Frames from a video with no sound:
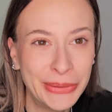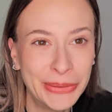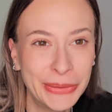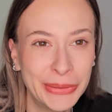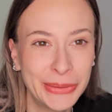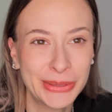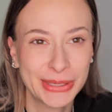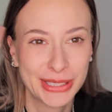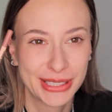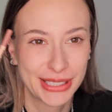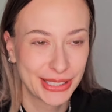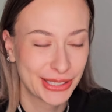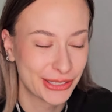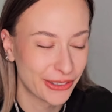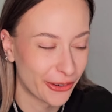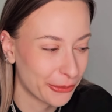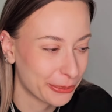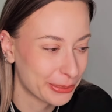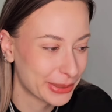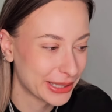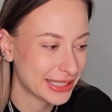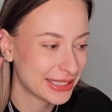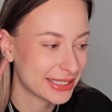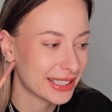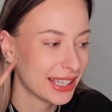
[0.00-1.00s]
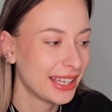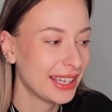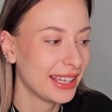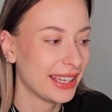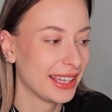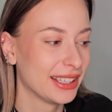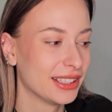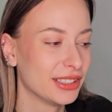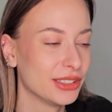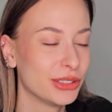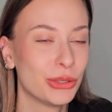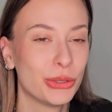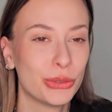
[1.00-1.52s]
to stop it
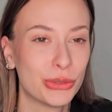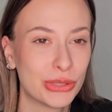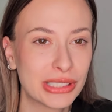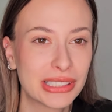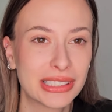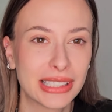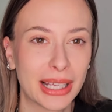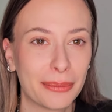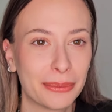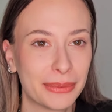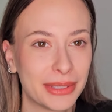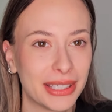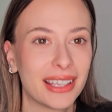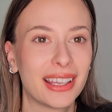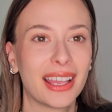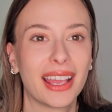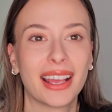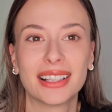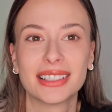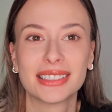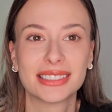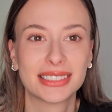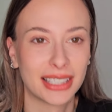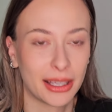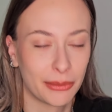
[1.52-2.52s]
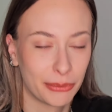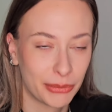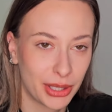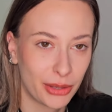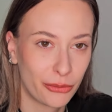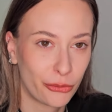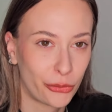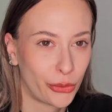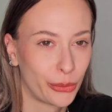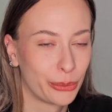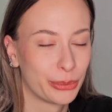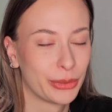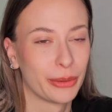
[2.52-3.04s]
and use something else, something
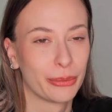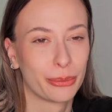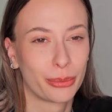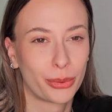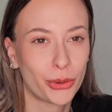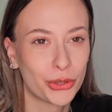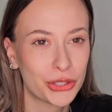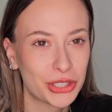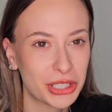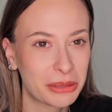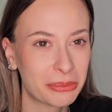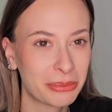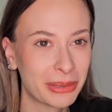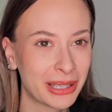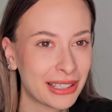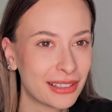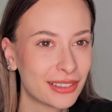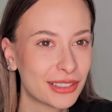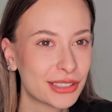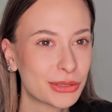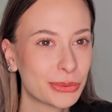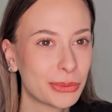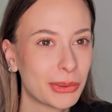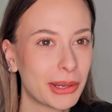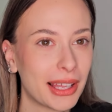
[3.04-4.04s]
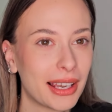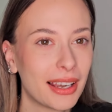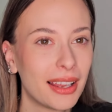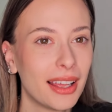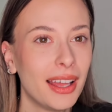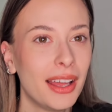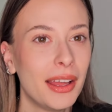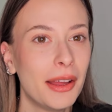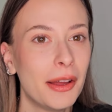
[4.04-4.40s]
from the project pan as well.